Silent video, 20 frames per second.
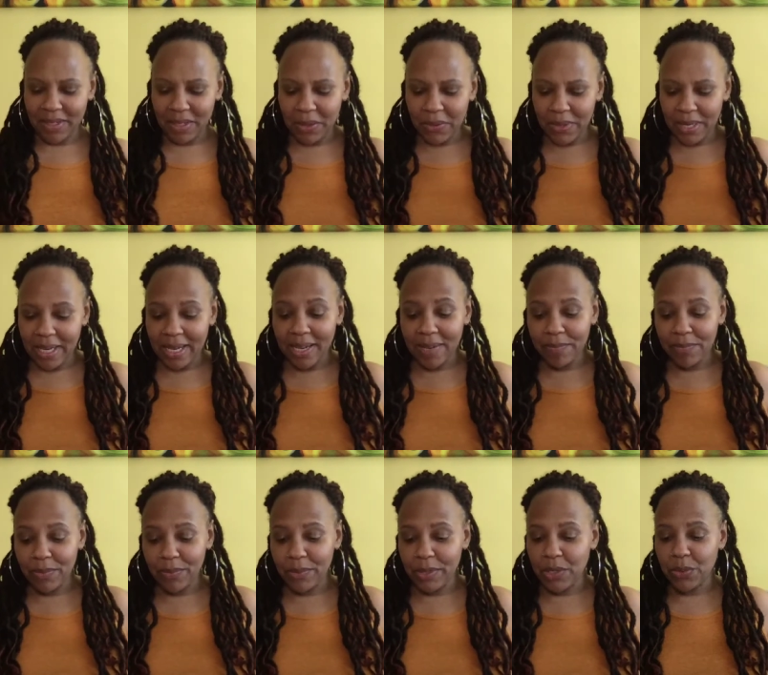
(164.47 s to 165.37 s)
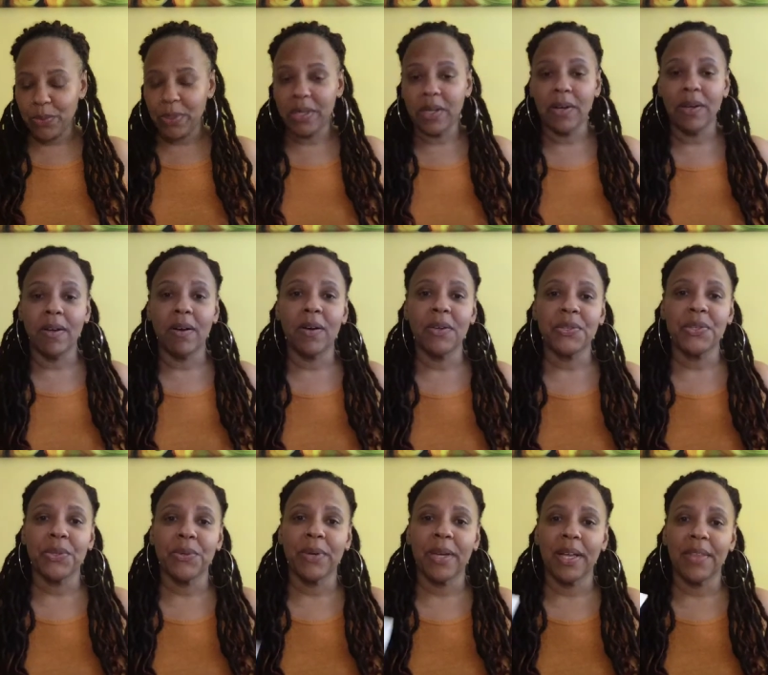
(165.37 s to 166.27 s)
Okay, which we
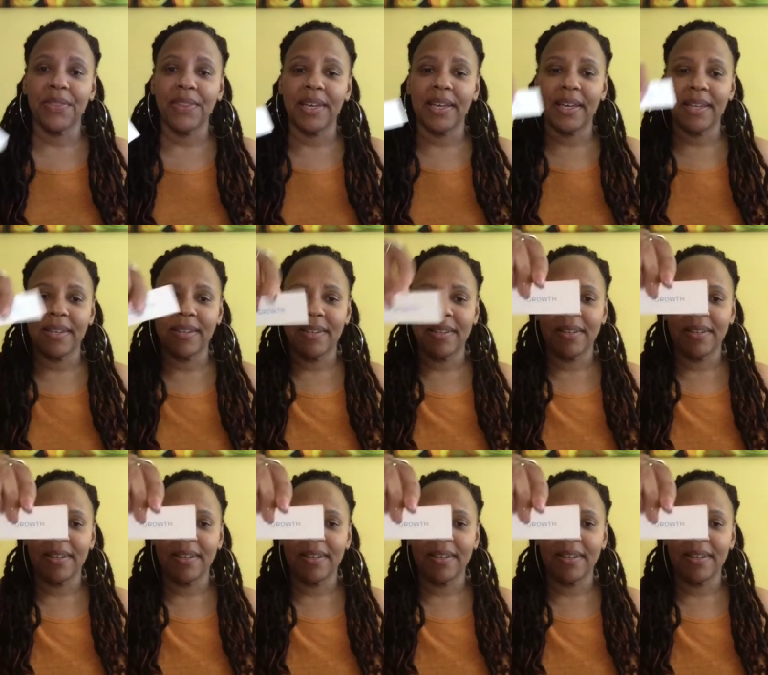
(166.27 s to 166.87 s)
also got that